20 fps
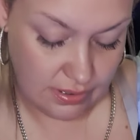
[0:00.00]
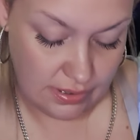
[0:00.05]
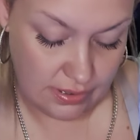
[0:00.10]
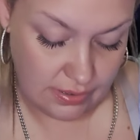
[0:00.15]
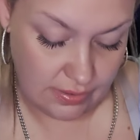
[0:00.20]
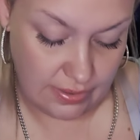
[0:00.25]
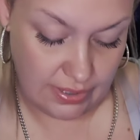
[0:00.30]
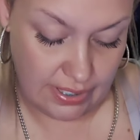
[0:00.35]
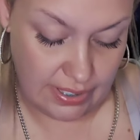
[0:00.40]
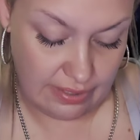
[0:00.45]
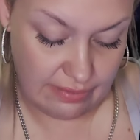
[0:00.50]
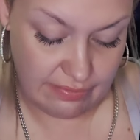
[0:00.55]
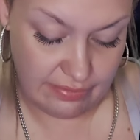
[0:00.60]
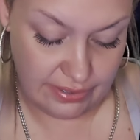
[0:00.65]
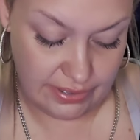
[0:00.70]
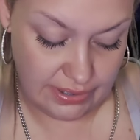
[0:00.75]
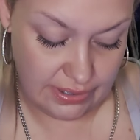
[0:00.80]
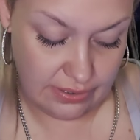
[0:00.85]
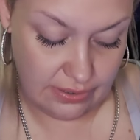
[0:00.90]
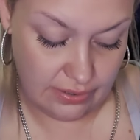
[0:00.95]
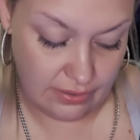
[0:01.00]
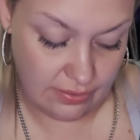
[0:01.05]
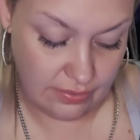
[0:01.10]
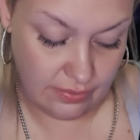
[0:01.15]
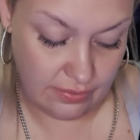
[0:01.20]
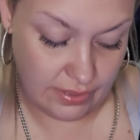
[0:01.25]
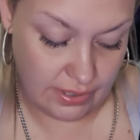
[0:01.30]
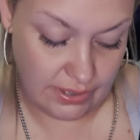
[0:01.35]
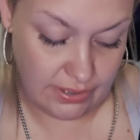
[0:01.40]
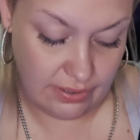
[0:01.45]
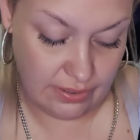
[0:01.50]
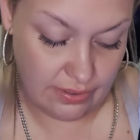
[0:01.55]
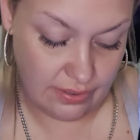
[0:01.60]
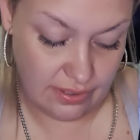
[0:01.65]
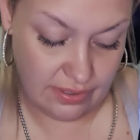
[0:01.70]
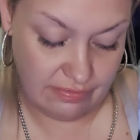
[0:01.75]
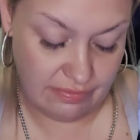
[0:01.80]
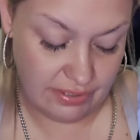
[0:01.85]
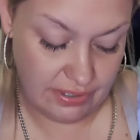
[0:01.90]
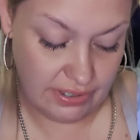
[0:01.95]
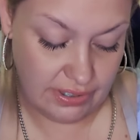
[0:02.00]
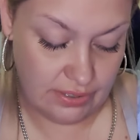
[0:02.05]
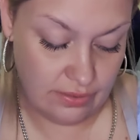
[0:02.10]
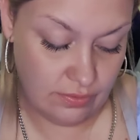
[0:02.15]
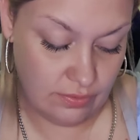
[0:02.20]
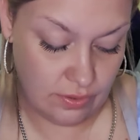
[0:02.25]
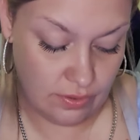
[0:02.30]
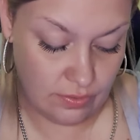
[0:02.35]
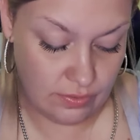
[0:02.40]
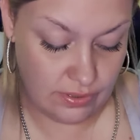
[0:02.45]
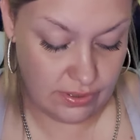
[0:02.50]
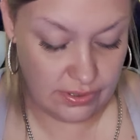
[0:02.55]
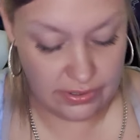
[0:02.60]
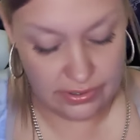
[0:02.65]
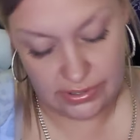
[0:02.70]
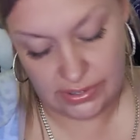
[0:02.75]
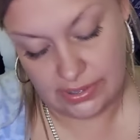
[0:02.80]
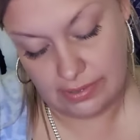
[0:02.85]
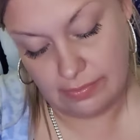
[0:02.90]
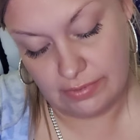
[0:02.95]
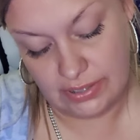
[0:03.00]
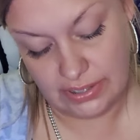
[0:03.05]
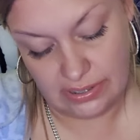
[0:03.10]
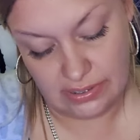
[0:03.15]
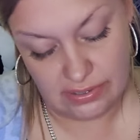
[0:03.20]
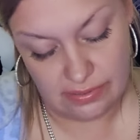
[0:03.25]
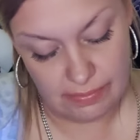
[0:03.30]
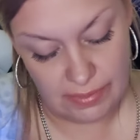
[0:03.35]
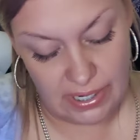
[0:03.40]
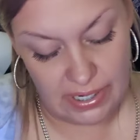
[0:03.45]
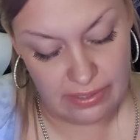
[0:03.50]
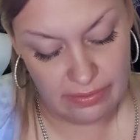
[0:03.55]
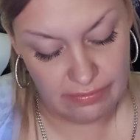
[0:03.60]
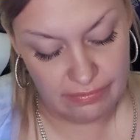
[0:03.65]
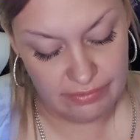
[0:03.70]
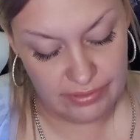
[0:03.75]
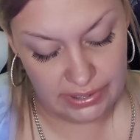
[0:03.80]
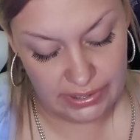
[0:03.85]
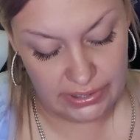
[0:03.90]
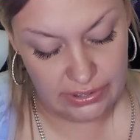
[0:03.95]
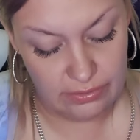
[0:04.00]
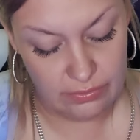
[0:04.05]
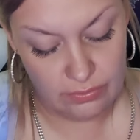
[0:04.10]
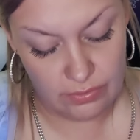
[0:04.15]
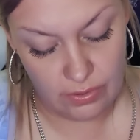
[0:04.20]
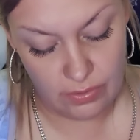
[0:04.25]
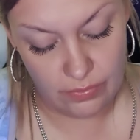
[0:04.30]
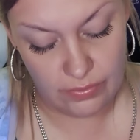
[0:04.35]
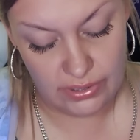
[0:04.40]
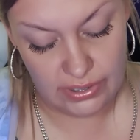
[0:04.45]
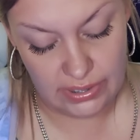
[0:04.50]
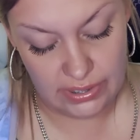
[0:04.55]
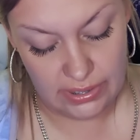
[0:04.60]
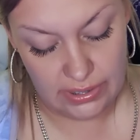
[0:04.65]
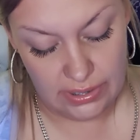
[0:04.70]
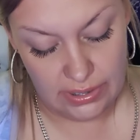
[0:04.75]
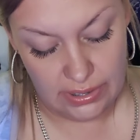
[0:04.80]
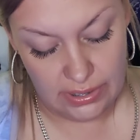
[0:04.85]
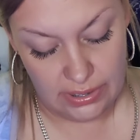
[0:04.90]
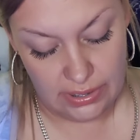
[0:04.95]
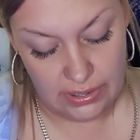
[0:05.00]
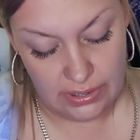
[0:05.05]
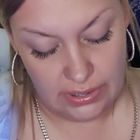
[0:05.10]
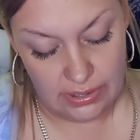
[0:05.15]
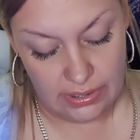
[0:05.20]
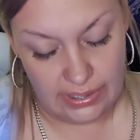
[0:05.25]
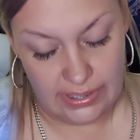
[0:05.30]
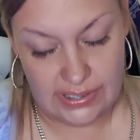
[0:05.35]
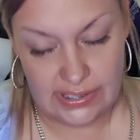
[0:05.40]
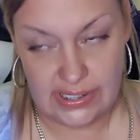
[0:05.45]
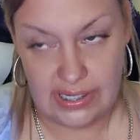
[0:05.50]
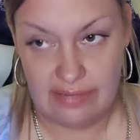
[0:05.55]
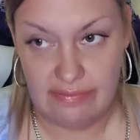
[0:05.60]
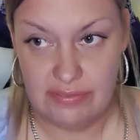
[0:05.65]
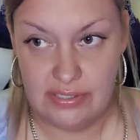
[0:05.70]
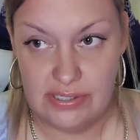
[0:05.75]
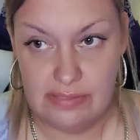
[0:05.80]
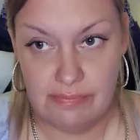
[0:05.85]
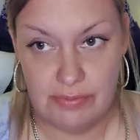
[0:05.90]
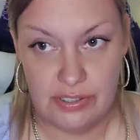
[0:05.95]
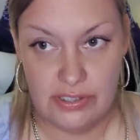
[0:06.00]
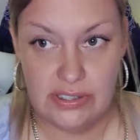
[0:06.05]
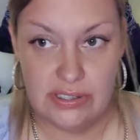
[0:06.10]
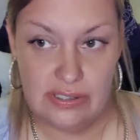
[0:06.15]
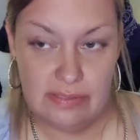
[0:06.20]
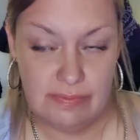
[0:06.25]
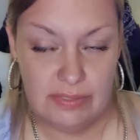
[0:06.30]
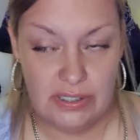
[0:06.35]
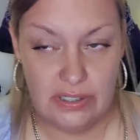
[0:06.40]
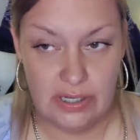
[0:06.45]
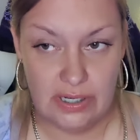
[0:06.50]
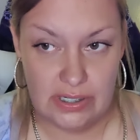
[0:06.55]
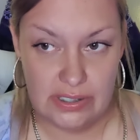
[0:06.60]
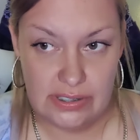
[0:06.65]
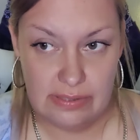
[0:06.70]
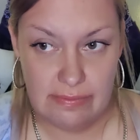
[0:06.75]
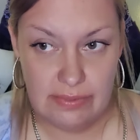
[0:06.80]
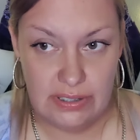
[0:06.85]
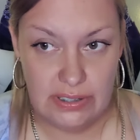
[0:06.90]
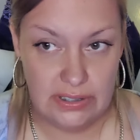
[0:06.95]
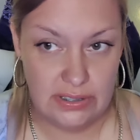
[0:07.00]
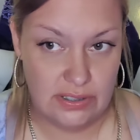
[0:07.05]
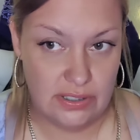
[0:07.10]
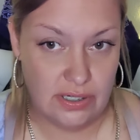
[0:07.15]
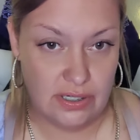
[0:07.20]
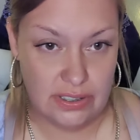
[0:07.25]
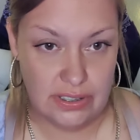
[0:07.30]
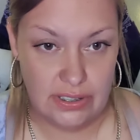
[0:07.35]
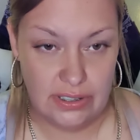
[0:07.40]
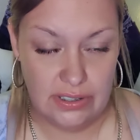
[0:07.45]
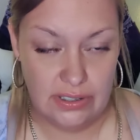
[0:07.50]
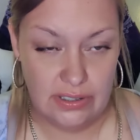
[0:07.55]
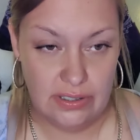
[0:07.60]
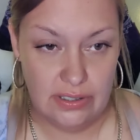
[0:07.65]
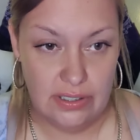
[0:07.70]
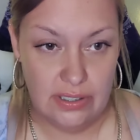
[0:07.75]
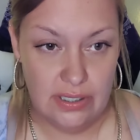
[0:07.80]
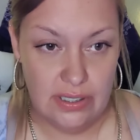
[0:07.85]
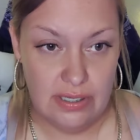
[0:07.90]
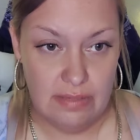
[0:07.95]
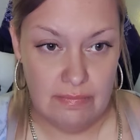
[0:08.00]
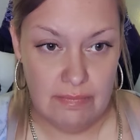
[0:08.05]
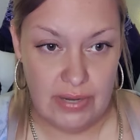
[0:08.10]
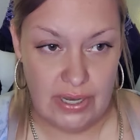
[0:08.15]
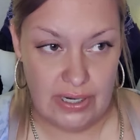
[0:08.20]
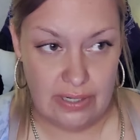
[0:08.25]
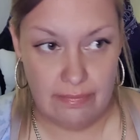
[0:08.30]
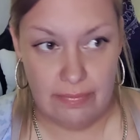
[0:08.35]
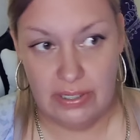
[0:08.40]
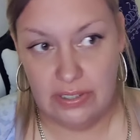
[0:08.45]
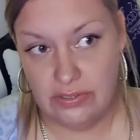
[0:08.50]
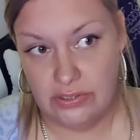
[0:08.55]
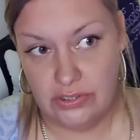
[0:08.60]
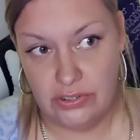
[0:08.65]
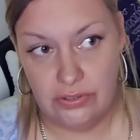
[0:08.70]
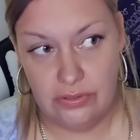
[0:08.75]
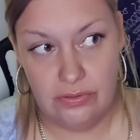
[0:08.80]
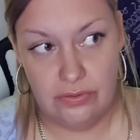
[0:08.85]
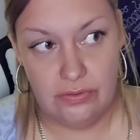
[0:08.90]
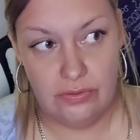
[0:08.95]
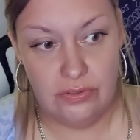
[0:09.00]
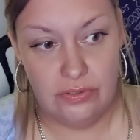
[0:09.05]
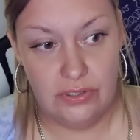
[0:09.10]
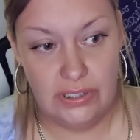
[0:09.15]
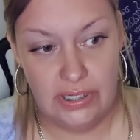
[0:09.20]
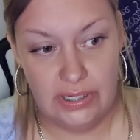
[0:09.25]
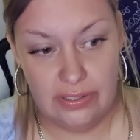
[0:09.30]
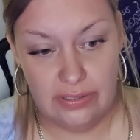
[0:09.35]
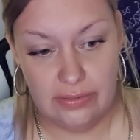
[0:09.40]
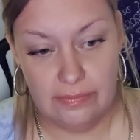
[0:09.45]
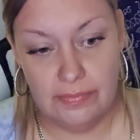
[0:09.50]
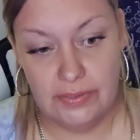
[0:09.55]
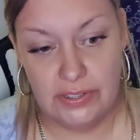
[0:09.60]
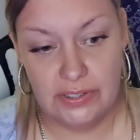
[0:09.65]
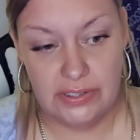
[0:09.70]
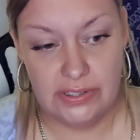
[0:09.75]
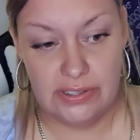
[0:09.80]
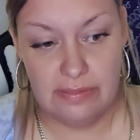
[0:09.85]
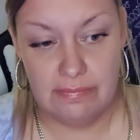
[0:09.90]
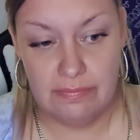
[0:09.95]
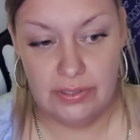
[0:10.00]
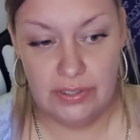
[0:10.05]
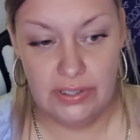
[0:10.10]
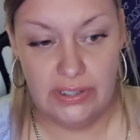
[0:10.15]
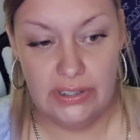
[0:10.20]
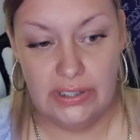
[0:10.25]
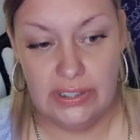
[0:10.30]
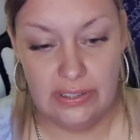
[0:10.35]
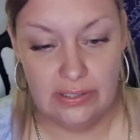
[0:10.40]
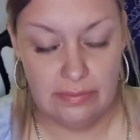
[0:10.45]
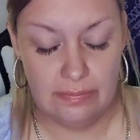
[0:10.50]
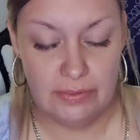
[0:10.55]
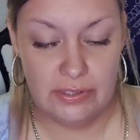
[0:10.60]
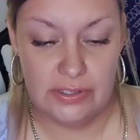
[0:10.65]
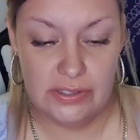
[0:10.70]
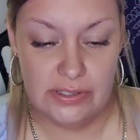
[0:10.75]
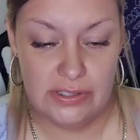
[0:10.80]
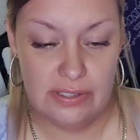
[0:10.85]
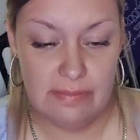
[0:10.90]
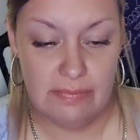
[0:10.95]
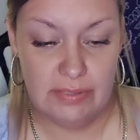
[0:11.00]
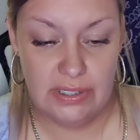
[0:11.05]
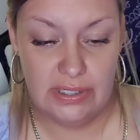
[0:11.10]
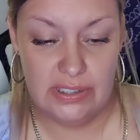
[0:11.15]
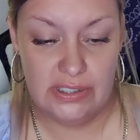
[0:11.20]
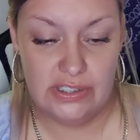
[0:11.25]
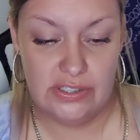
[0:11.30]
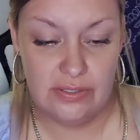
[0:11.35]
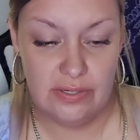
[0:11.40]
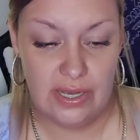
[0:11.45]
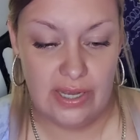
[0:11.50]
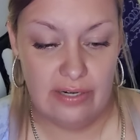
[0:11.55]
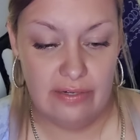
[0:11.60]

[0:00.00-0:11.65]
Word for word: So yeah, I feel like you know, I know, I feel like you know that there's someone else, but I don't feel like you know that like, say if this person's been gossiping and talking bad about you to the other person, putting the other person up against you.